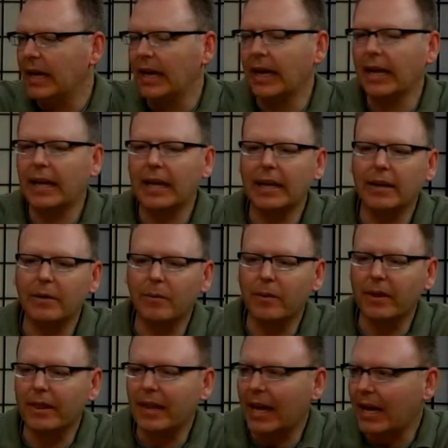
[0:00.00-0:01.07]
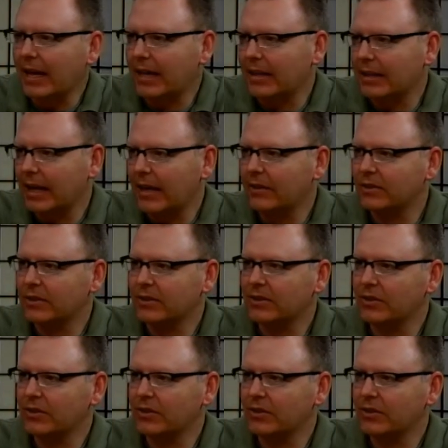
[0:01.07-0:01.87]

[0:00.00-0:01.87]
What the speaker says: And what that allows us